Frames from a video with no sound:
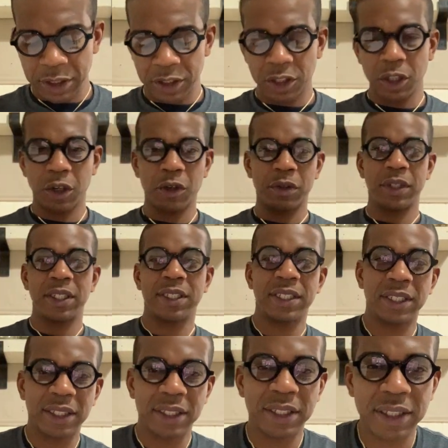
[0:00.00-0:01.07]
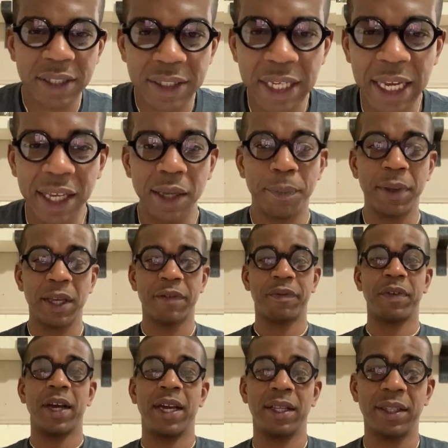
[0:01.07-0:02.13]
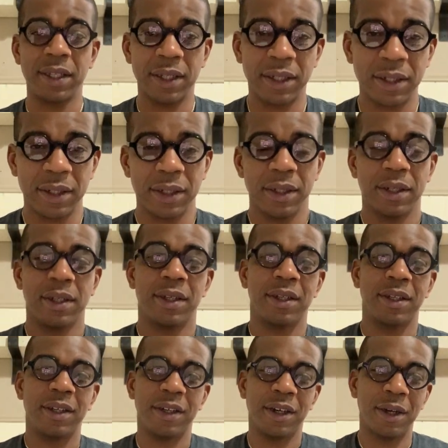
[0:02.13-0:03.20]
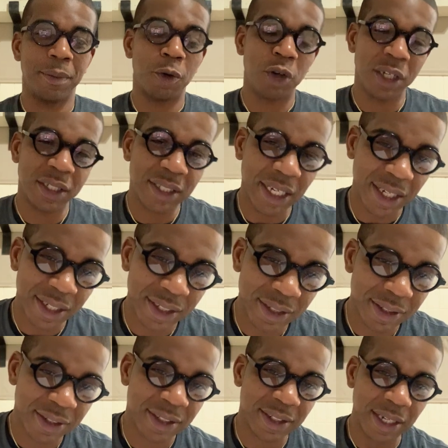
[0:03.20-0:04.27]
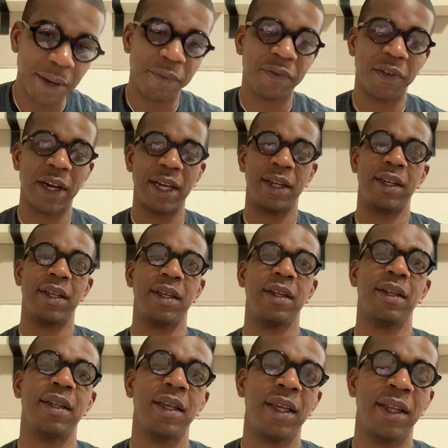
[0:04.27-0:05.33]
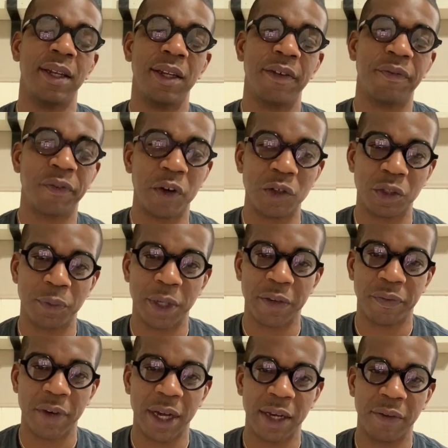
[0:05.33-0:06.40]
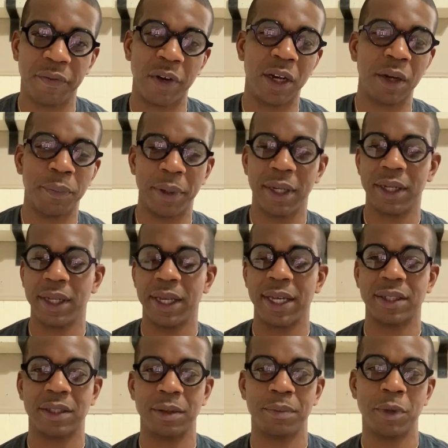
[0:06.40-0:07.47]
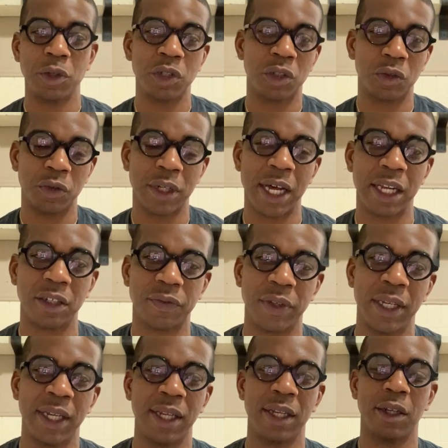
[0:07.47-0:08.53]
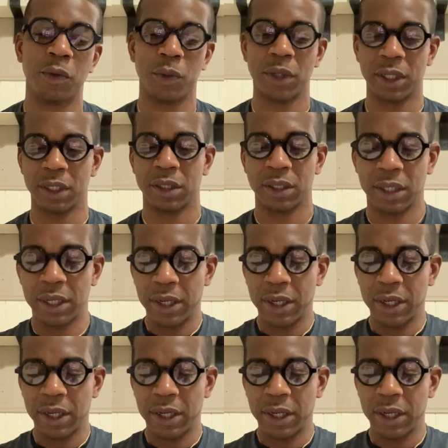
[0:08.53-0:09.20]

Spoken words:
So the second big finding, or the second sub-finding in the first big finding, vulnerability as emotional knowledge for healing, was